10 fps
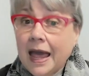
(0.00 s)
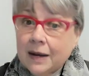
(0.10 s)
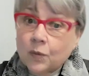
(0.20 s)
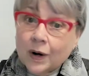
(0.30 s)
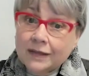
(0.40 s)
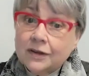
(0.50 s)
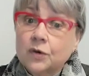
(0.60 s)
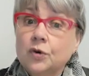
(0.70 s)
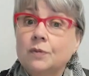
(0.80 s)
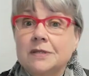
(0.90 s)
And one of the
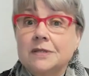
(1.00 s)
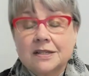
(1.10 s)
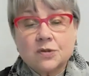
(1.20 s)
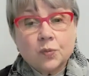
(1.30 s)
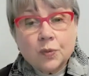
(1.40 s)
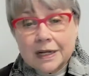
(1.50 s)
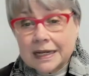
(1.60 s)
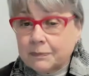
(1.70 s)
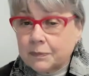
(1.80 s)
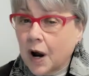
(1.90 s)
groups that has
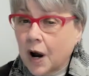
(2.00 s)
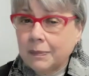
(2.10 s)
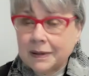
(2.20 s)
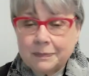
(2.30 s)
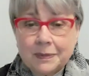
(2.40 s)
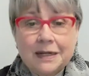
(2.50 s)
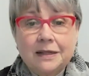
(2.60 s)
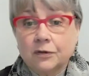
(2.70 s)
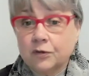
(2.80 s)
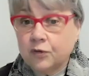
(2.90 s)
really probably been in
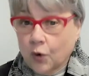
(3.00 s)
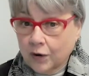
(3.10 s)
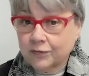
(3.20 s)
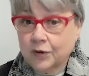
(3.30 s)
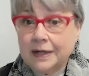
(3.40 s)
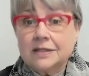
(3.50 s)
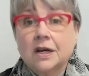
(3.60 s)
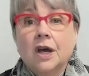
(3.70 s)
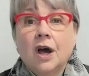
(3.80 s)
the forefront